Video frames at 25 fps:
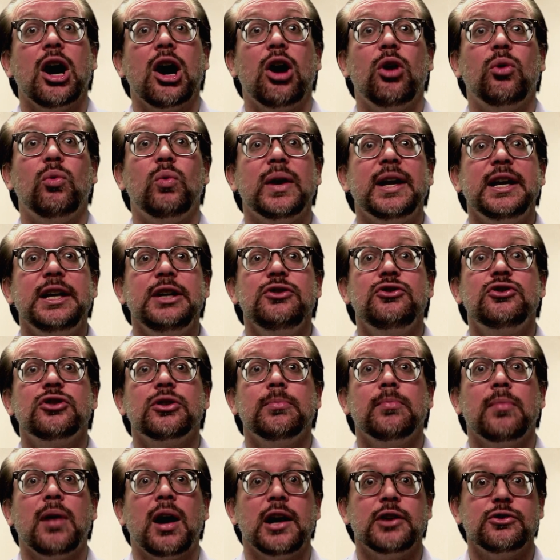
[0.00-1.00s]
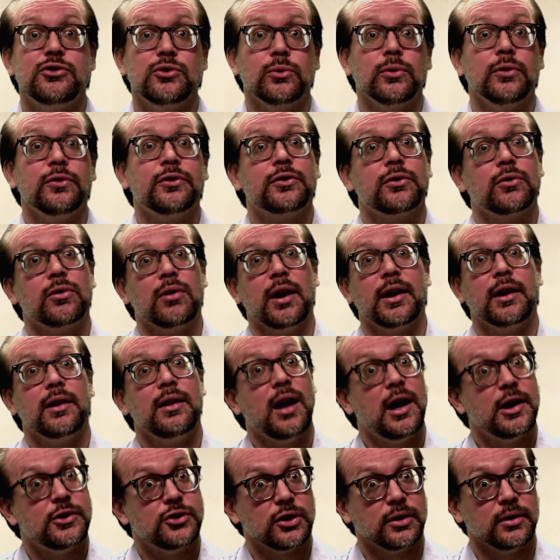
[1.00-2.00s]
Arrange your modules
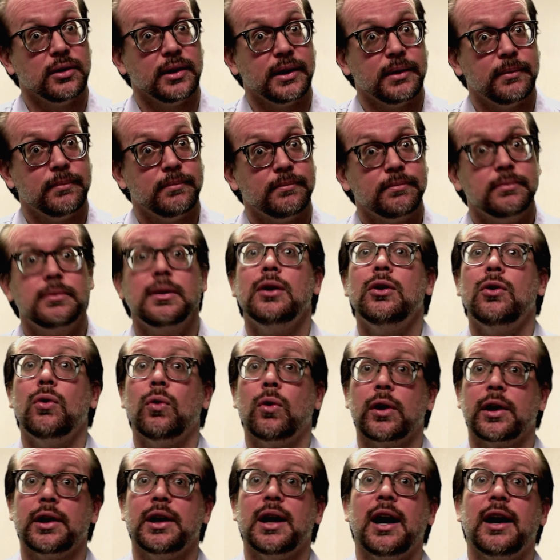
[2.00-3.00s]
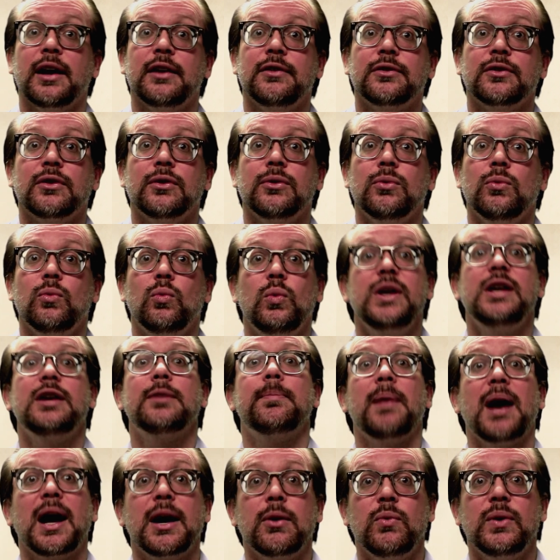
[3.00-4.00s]
chronologically. Organize
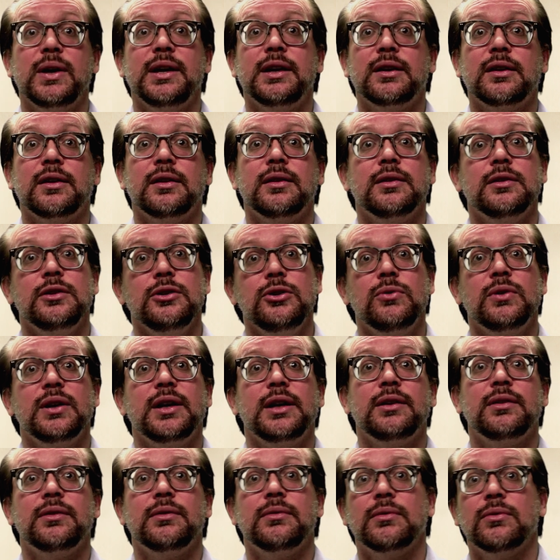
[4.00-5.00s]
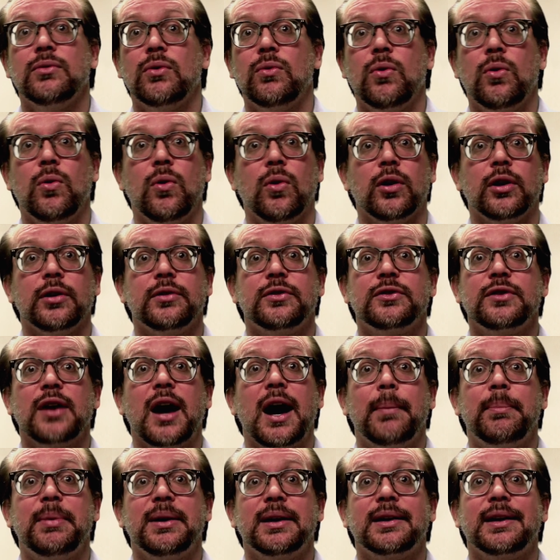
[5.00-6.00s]
week by week, unit, or
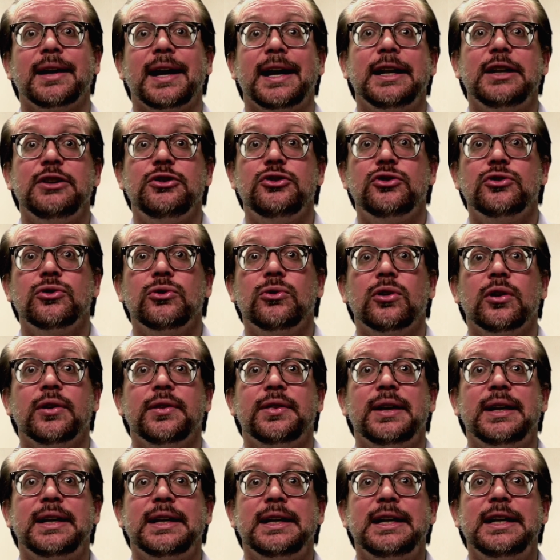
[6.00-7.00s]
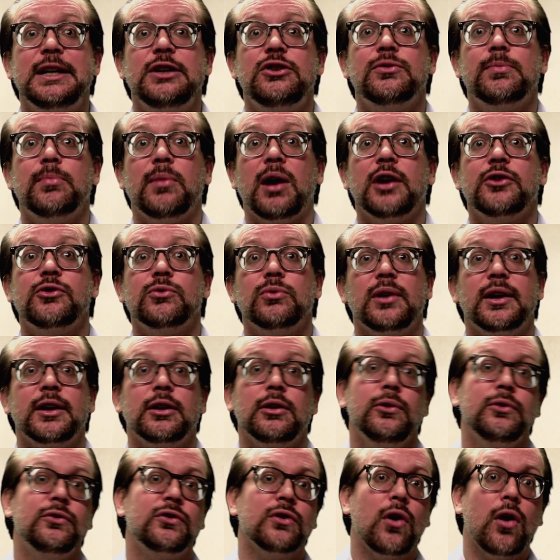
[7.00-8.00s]
topic, and ensure that each module
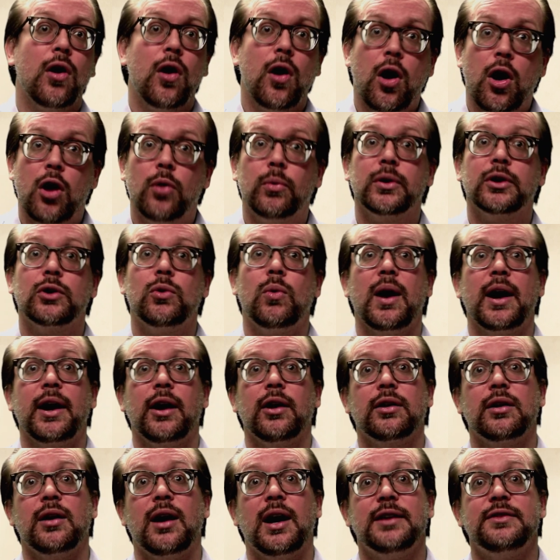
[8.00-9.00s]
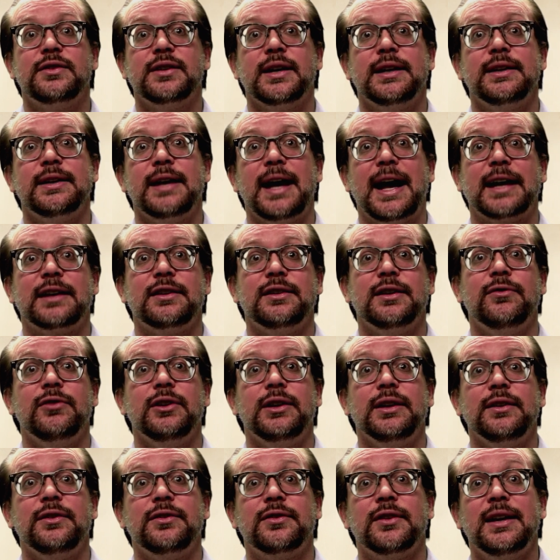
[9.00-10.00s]
includes all required content,
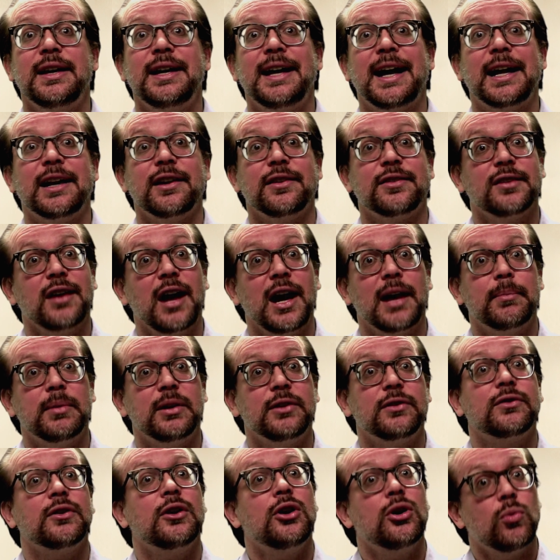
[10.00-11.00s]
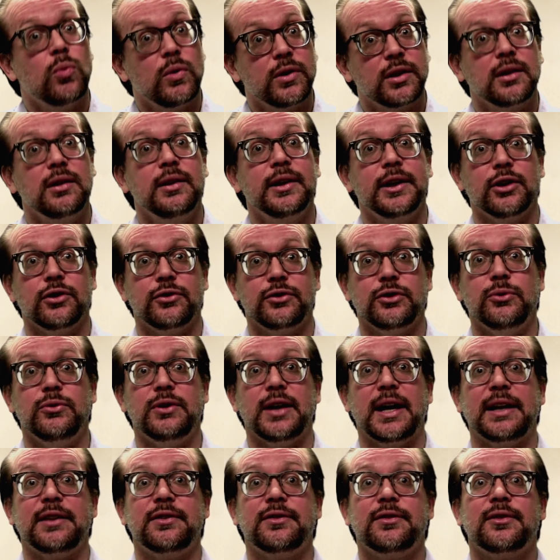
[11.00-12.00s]
activities, and assignments with clear due
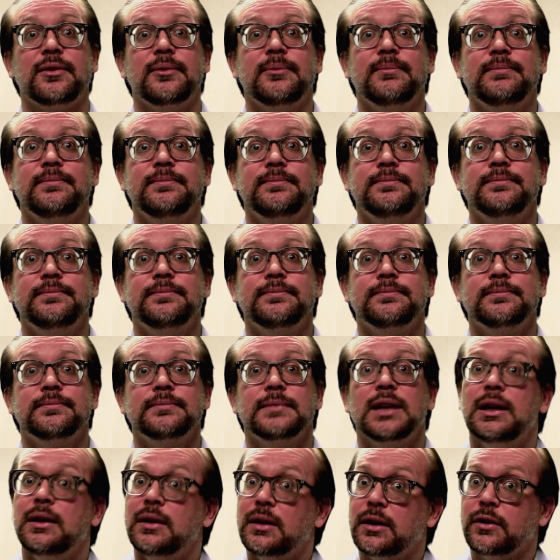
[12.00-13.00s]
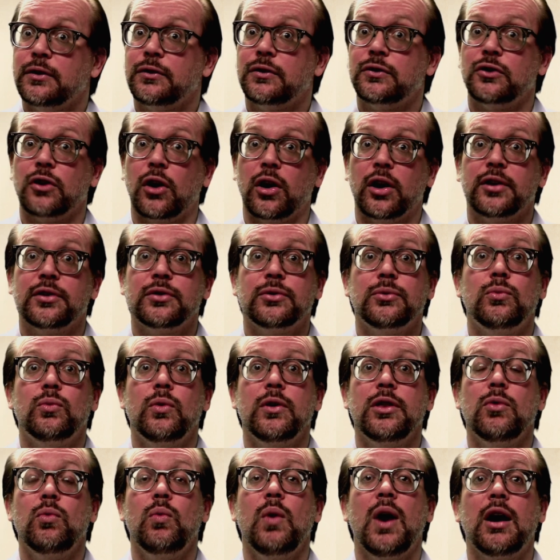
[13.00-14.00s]
dates. Start
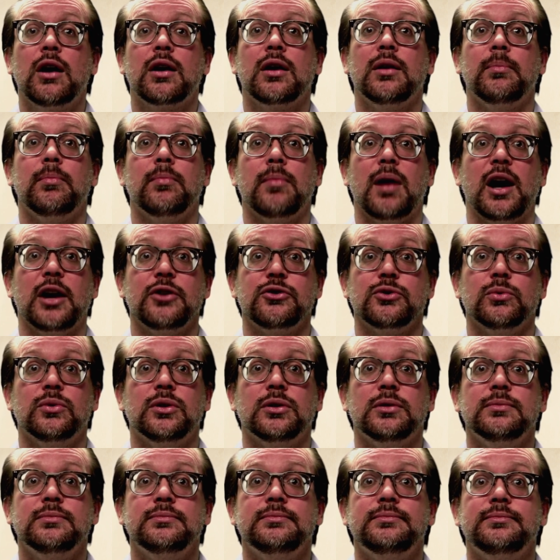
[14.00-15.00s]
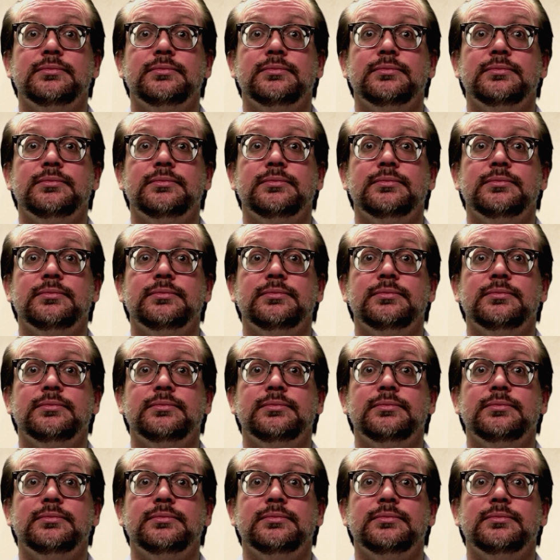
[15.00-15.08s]
with a welcome module.